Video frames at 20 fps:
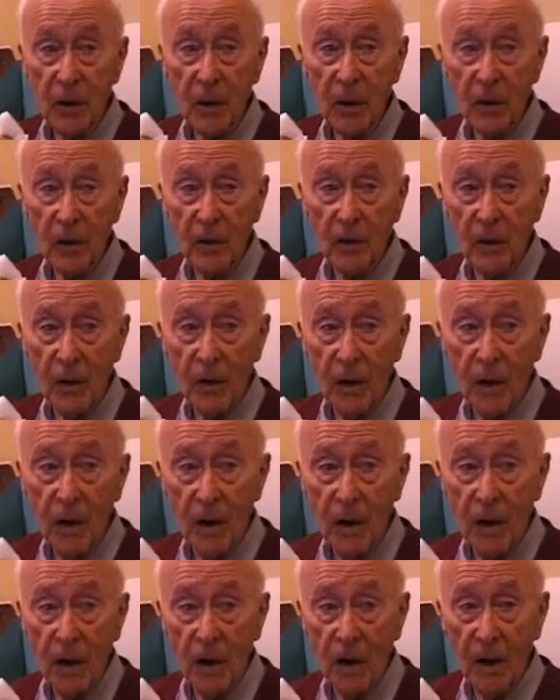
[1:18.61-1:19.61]
Yes, you
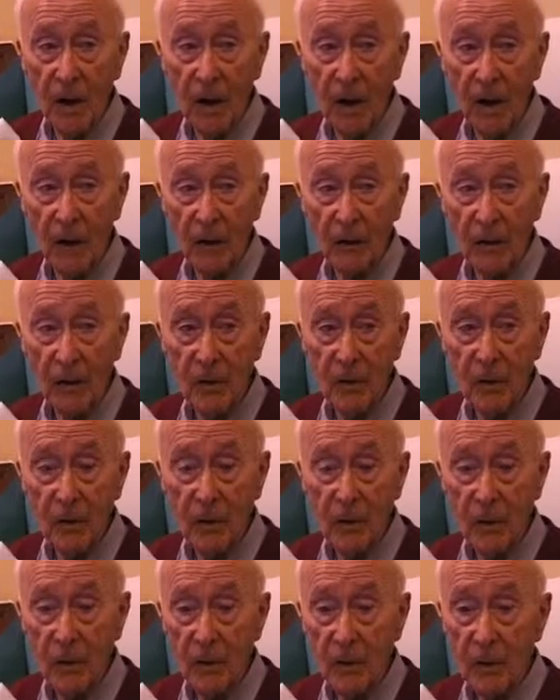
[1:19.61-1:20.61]
have.
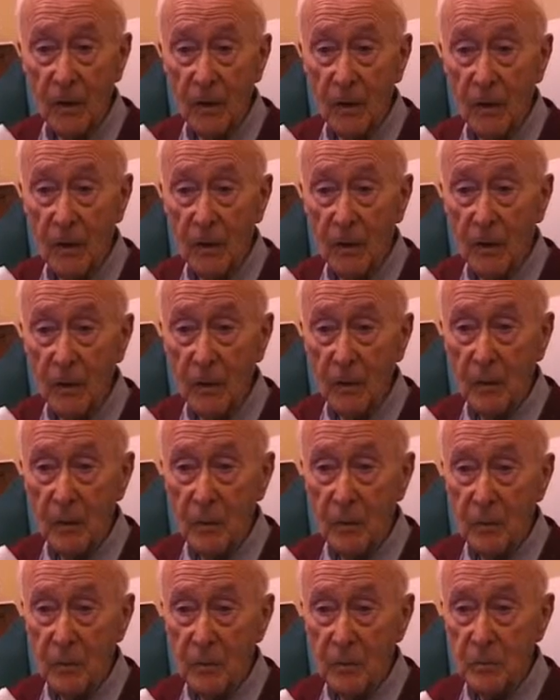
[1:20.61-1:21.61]
Do you
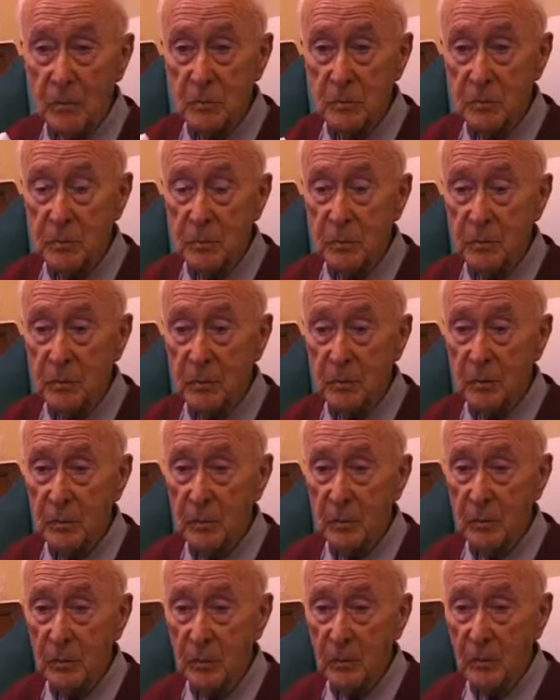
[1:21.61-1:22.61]
remember what you were
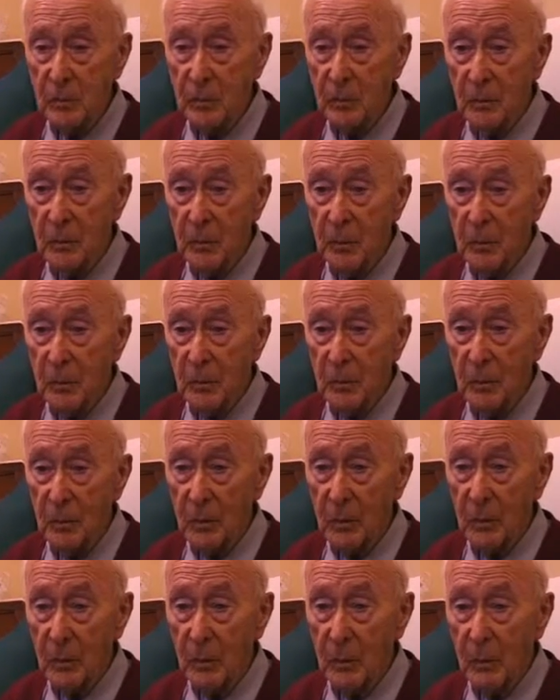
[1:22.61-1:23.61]
like before
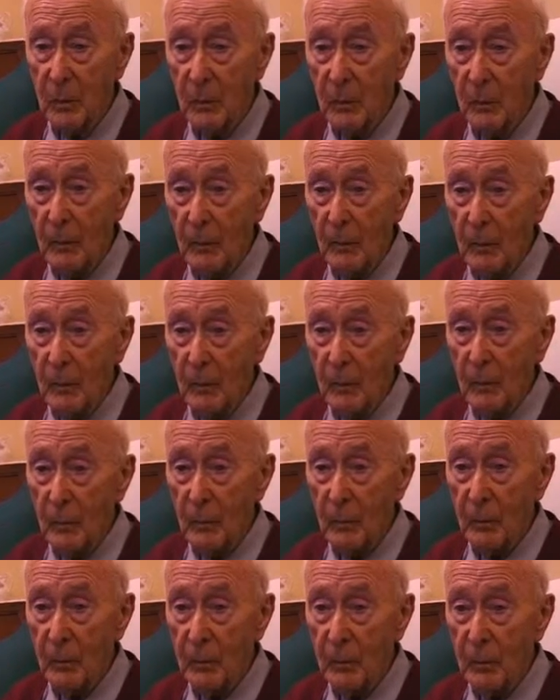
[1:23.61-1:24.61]
you came in
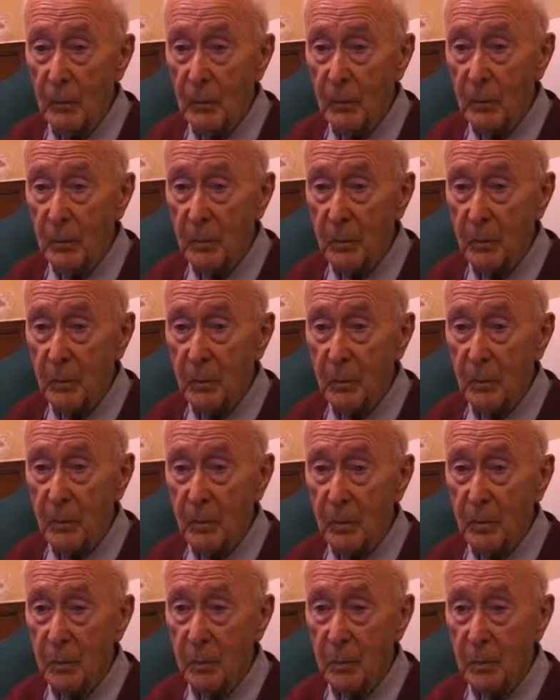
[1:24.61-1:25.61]

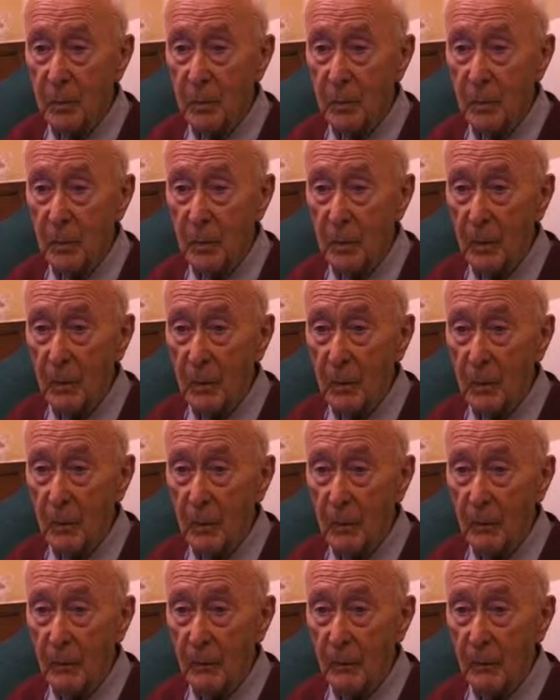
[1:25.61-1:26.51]
for treatment?